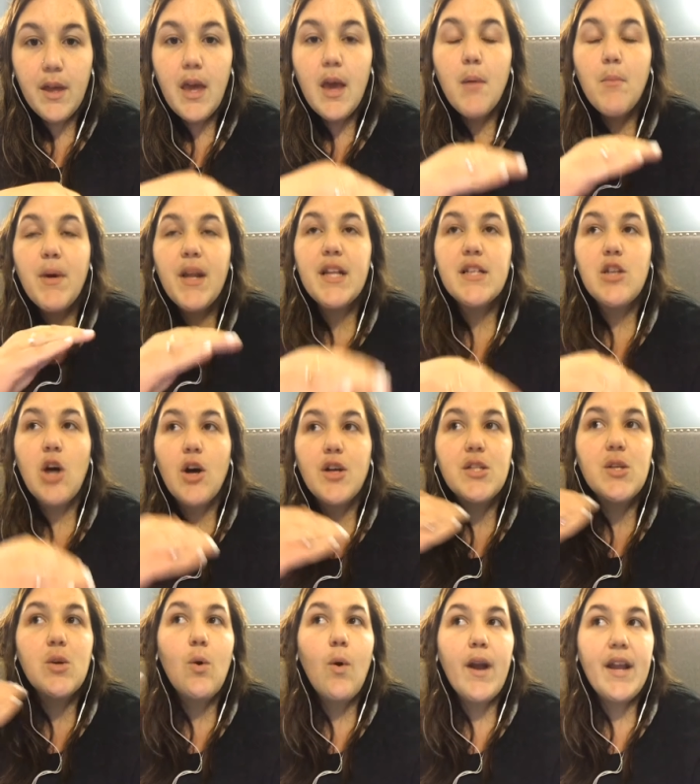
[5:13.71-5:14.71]
but it's
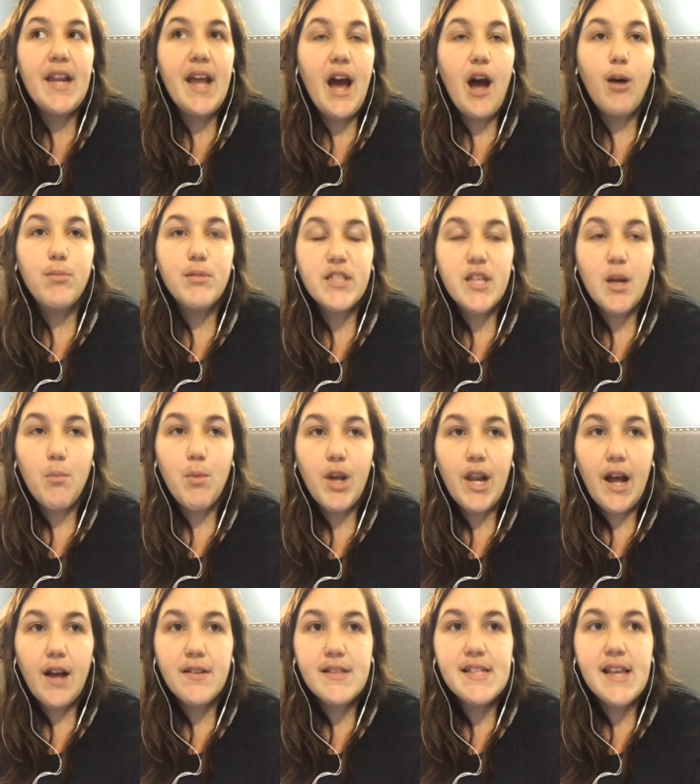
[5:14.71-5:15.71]
also going to help someone
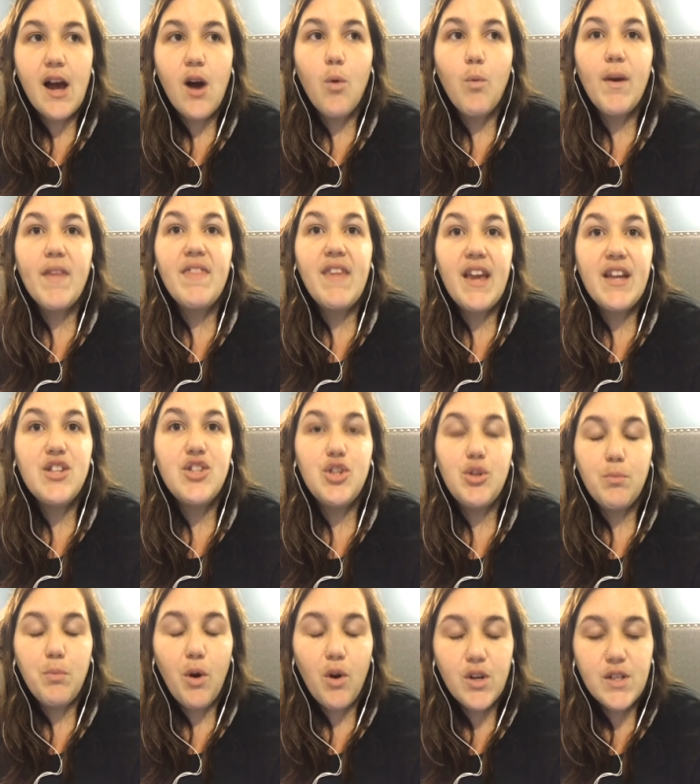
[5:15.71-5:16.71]
else out when they do
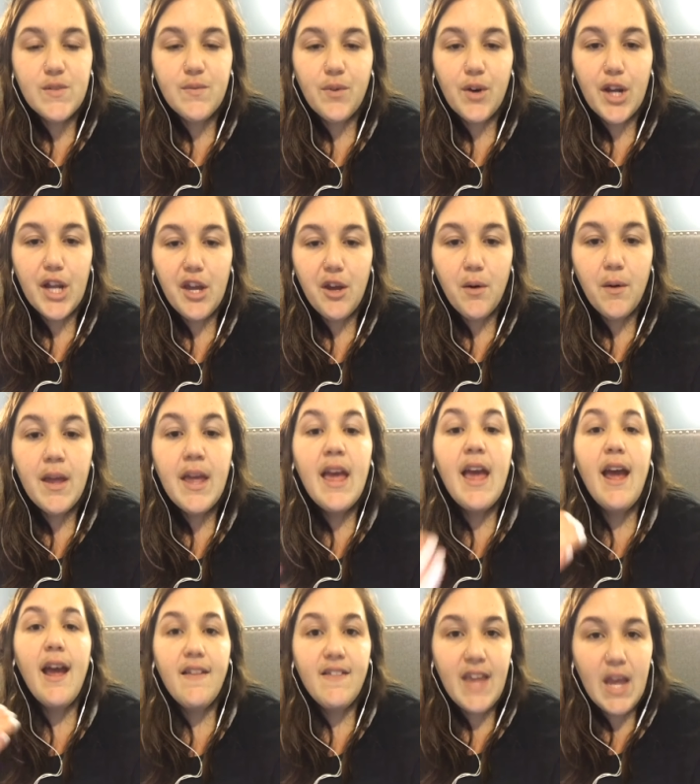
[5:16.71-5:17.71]
post for you
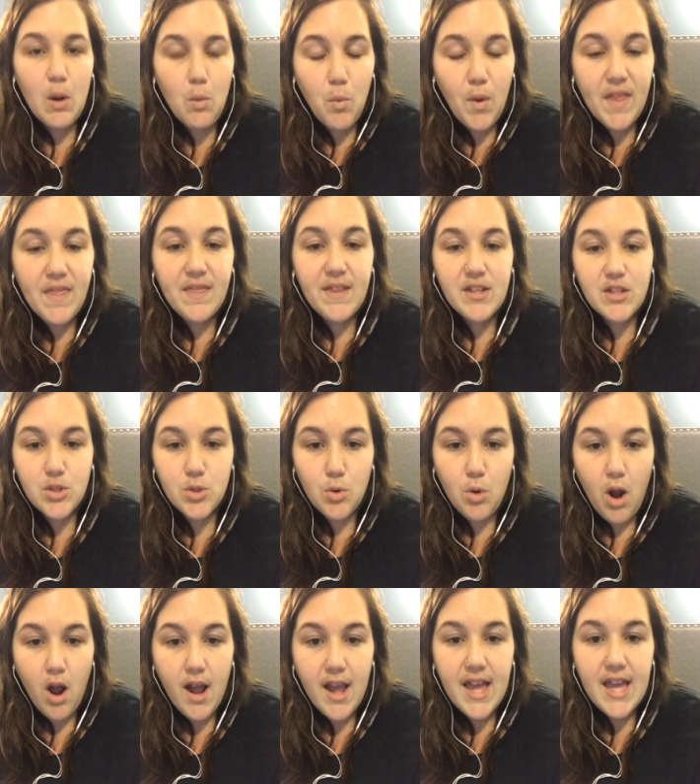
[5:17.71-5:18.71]
and they win this
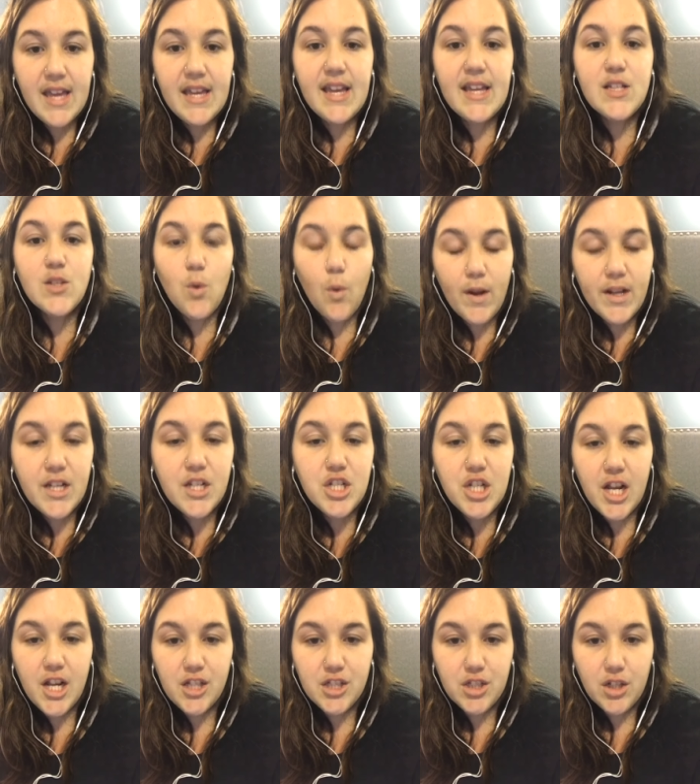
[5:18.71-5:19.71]
drawing. It's going to
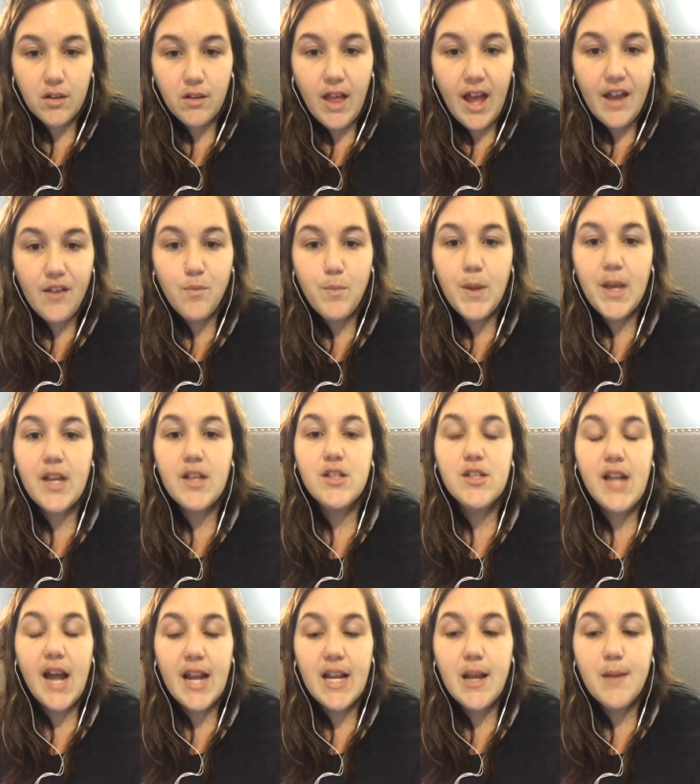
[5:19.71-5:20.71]
change their life, because
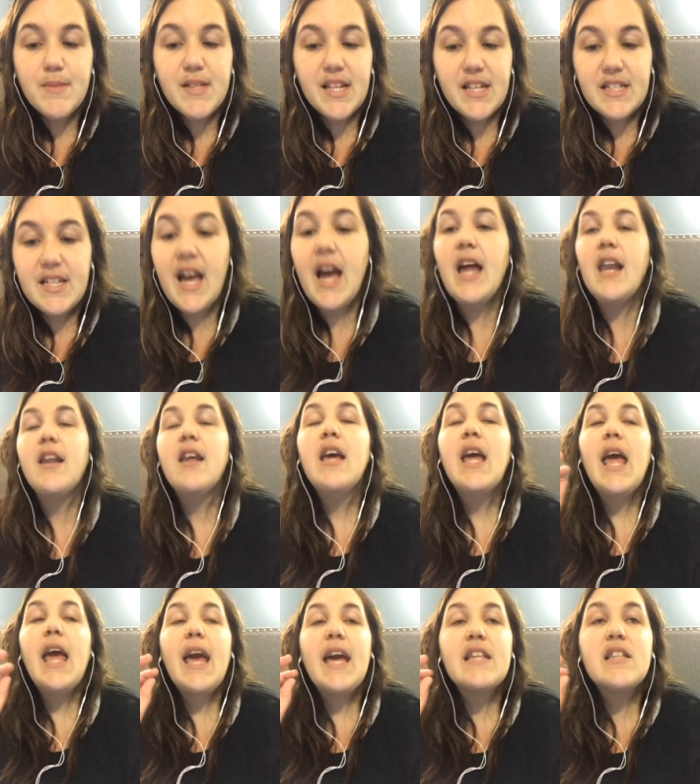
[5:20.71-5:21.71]
9 times out of 10,
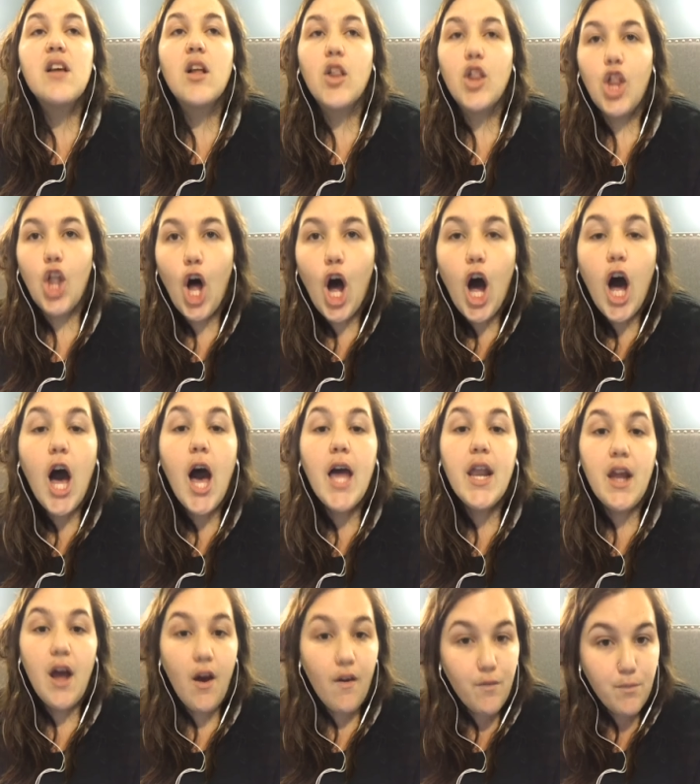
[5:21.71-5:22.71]
it's a lot
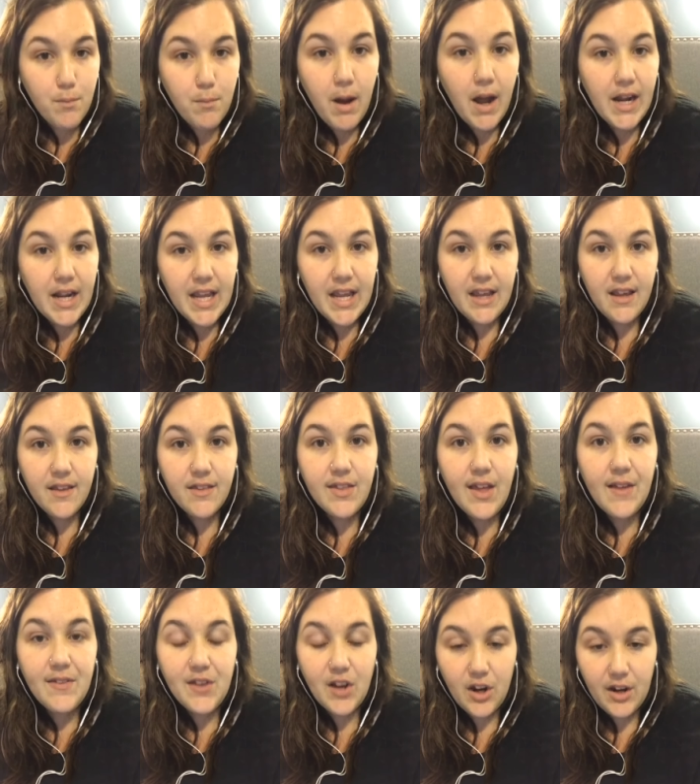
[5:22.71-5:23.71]
of money
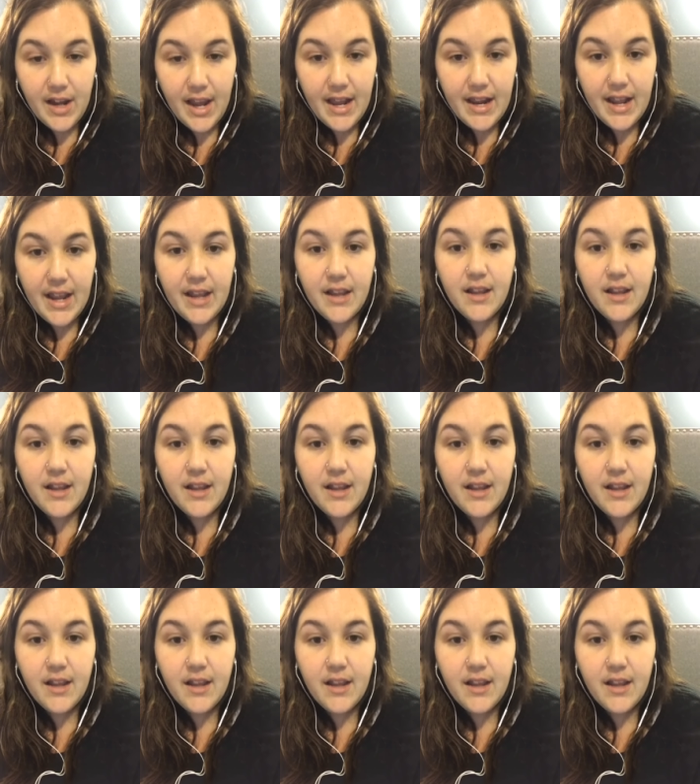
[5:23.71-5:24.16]
that they're getting.